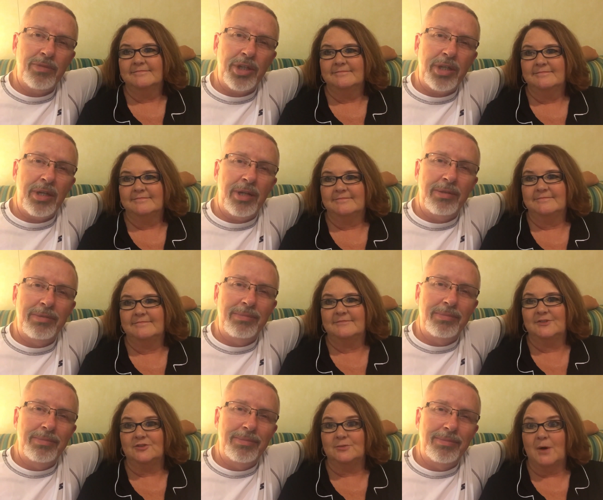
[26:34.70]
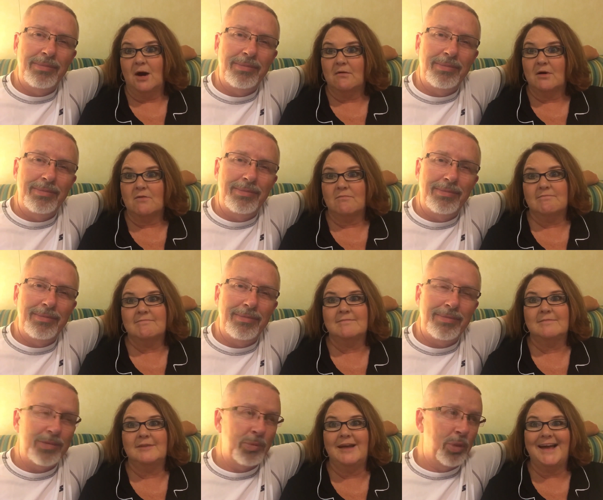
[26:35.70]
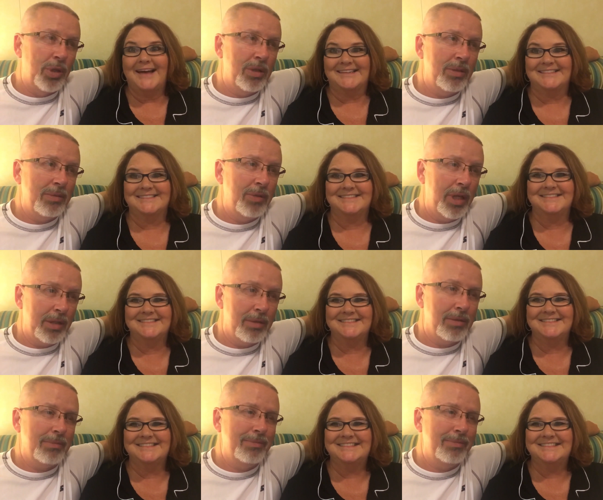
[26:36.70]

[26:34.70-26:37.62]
Speaker 1: y'all.
Speaker 2: Till tomorrow.
Speaker 1: Yeah. Tomorrow? Yes.